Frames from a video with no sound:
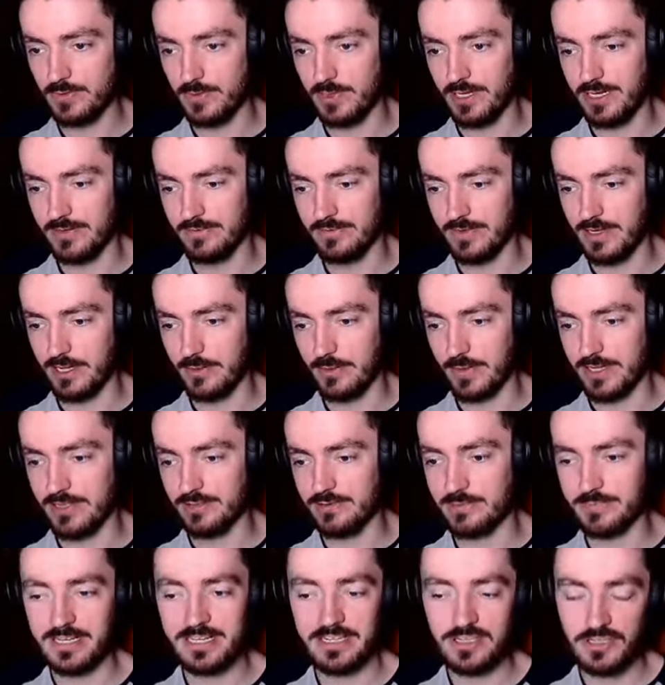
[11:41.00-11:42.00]
quite far away, so
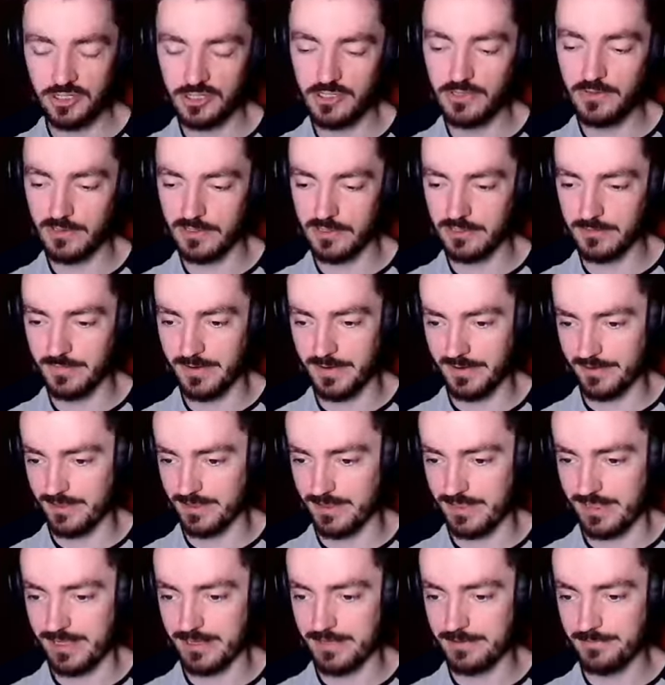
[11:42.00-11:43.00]
I'm going to cut you a little bit of
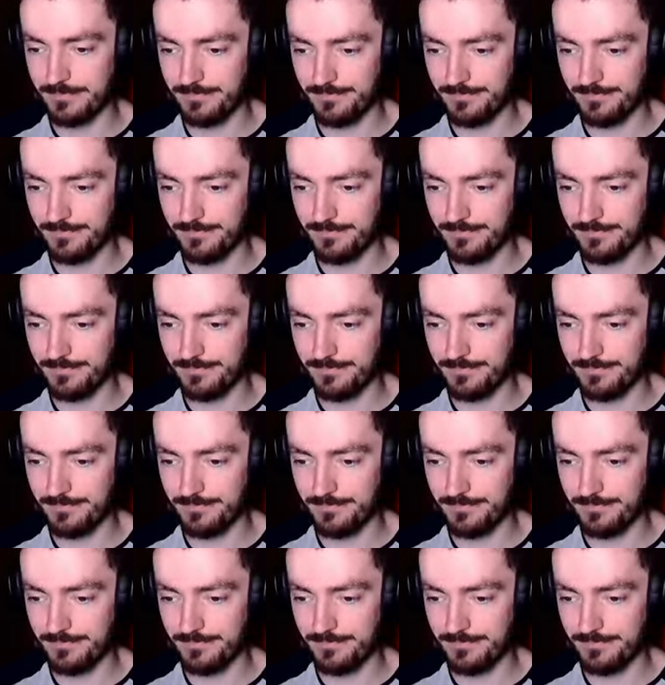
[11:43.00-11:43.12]
slack.